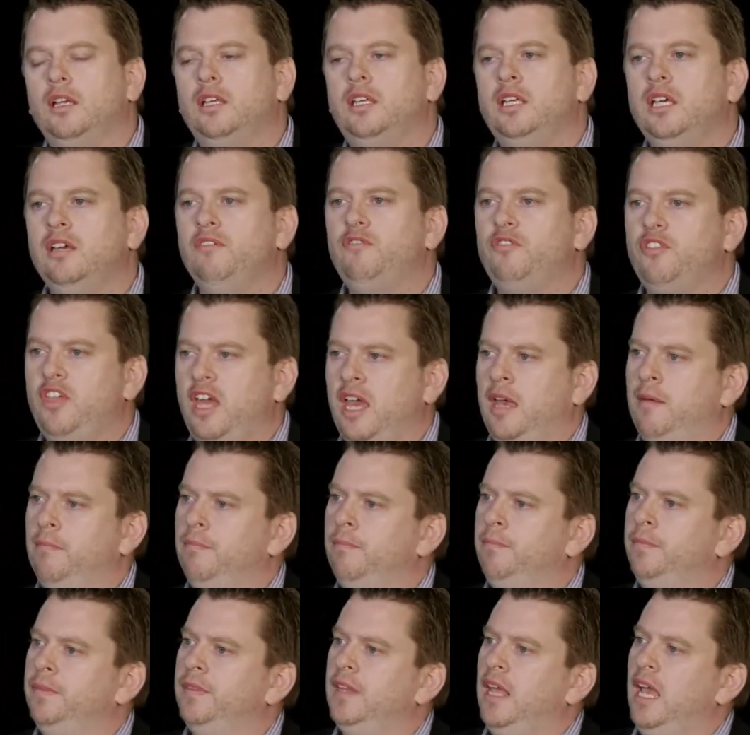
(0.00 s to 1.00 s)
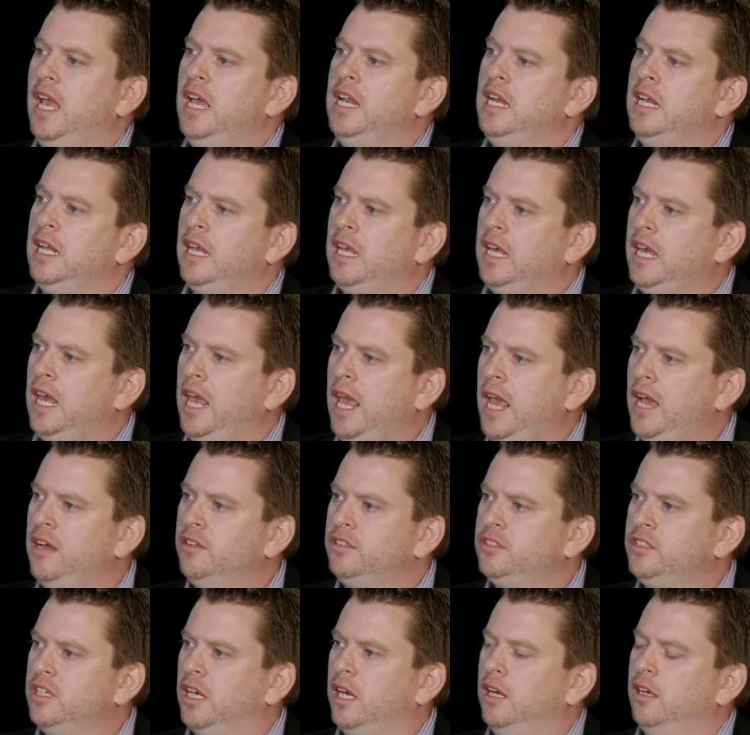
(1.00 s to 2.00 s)
Give them an
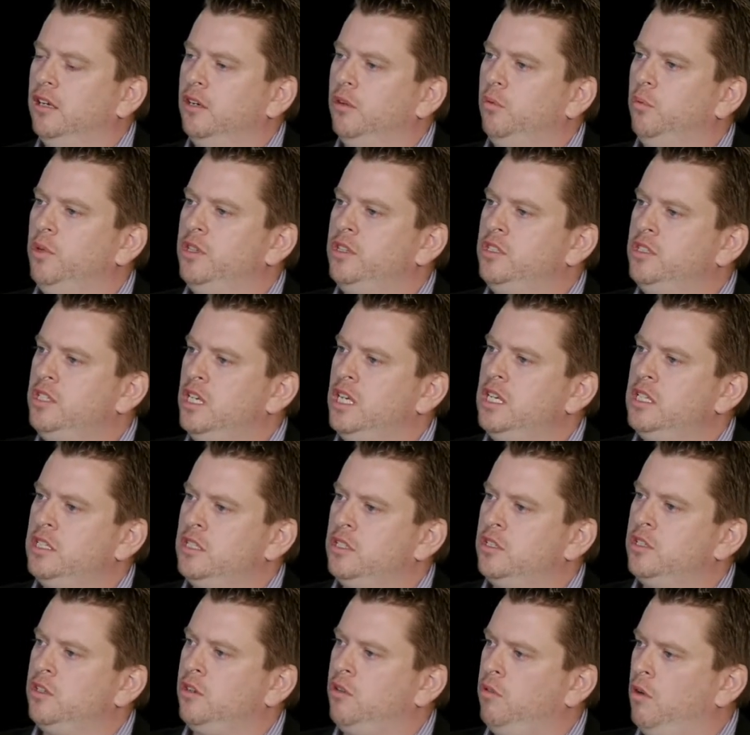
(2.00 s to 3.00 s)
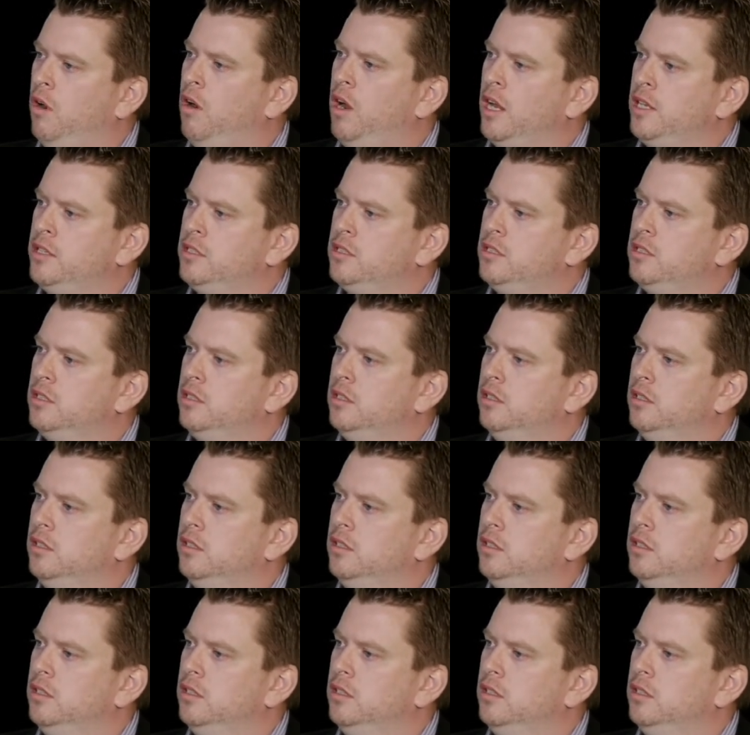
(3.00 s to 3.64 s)
encounter with Jesus Christ.